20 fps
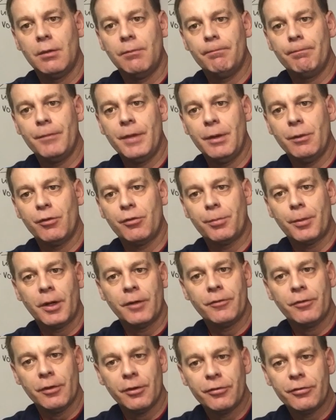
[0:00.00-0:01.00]
They respond
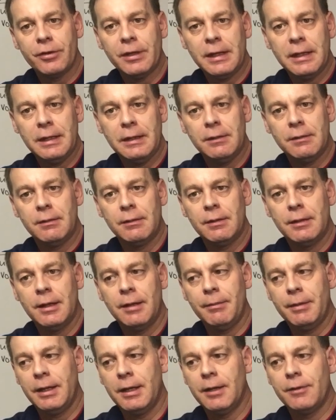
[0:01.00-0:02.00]
to the scene, and they
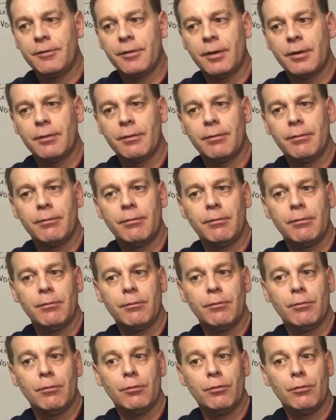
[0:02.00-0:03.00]
begin to
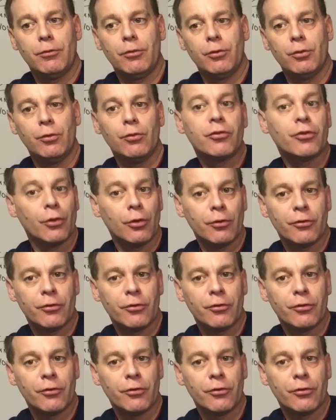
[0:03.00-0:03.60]
do certain